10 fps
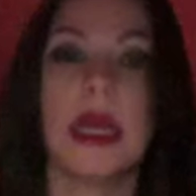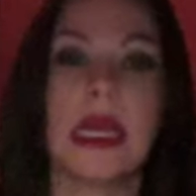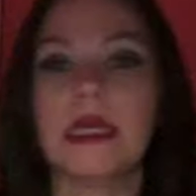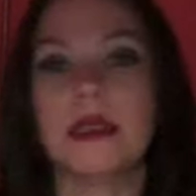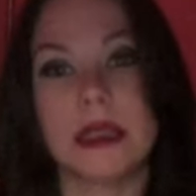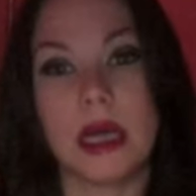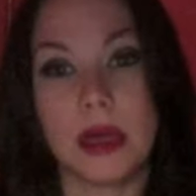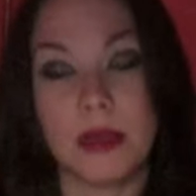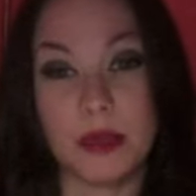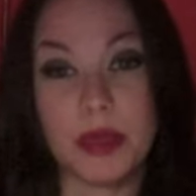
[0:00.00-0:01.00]
And
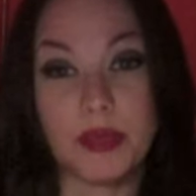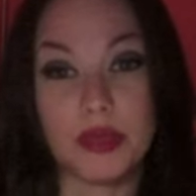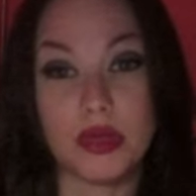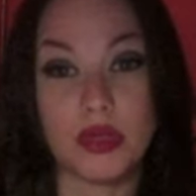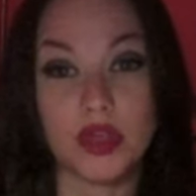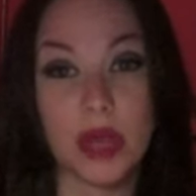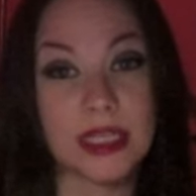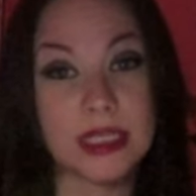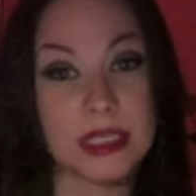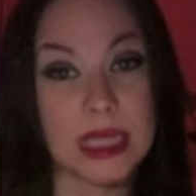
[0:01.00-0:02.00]
the people you
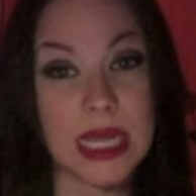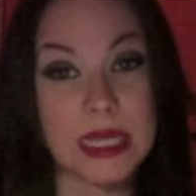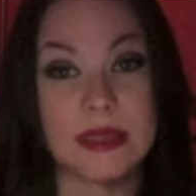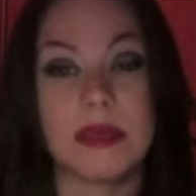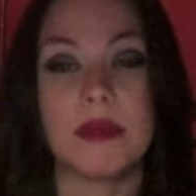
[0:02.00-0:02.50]
attract to date